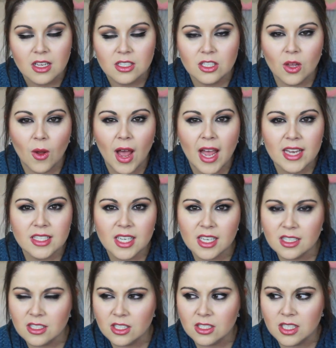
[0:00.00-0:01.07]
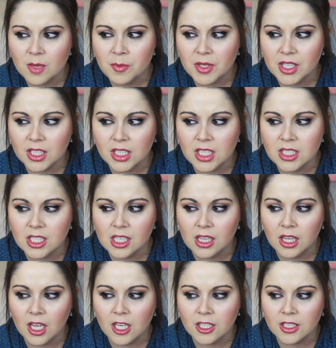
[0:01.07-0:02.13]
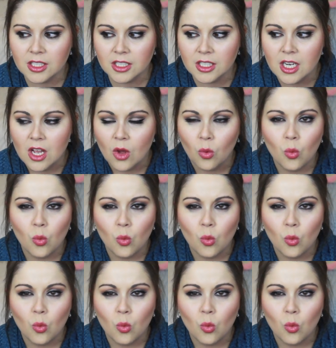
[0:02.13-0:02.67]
So I tend to typically declutter